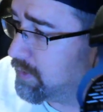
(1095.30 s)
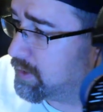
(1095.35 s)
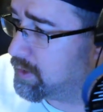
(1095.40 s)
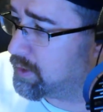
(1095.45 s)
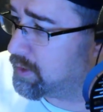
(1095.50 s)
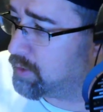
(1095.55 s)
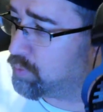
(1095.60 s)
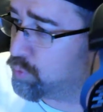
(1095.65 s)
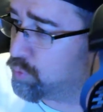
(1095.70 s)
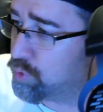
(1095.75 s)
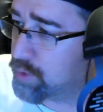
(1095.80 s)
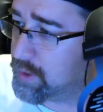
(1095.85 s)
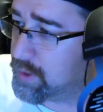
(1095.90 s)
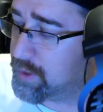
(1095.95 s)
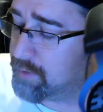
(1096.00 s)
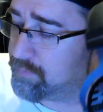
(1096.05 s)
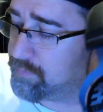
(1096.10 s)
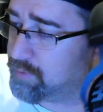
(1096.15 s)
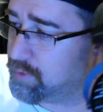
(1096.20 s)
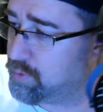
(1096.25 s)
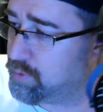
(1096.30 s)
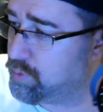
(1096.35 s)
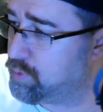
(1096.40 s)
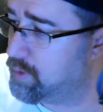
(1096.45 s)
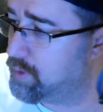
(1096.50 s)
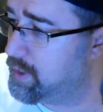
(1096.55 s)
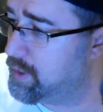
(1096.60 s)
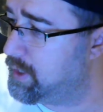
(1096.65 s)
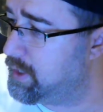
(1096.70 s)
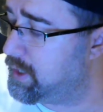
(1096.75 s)
and it will give you
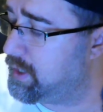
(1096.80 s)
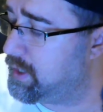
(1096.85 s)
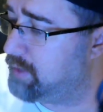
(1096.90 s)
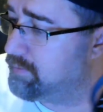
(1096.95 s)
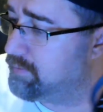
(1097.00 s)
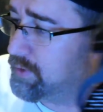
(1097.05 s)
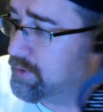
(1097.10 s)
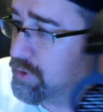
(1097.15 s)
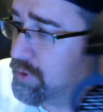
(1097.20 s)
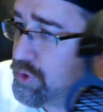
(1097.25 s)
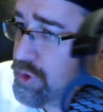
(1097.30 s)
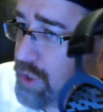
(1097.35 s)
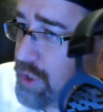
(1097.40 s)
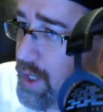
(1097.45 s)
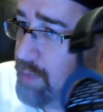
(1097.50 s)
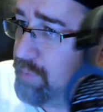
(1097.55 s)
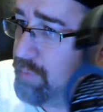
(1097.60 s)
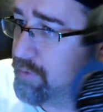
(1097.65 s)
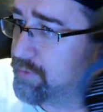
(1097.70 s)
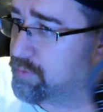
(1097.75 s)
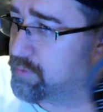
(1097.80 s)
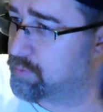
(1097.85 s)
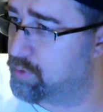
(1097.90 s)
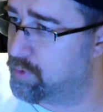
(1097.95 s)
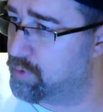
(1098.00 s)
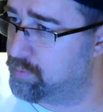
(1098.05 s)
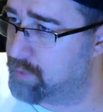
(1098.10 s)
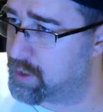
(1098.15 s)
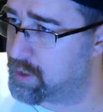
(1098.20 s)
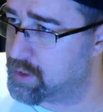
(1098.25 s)
even the shape of the
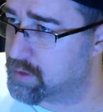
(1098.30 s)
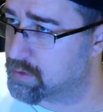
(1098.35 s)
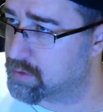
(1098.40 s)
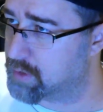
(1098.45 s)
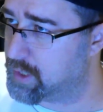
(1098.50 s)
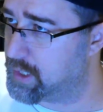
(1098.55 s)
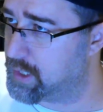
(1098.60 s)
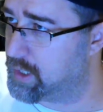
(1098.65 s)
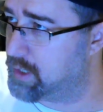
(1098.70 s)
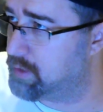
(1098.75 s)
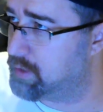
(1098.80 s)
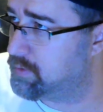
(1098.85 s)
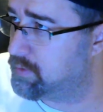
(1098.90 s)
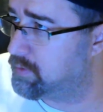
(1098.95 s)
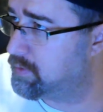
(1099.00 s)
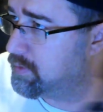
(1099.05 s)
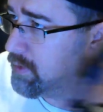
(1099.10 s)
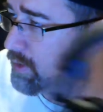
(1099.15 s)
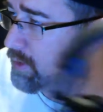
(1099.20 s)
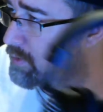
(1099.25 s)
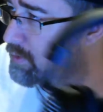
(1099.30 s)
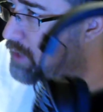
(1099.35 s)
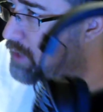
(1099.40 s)
room that you're in, that they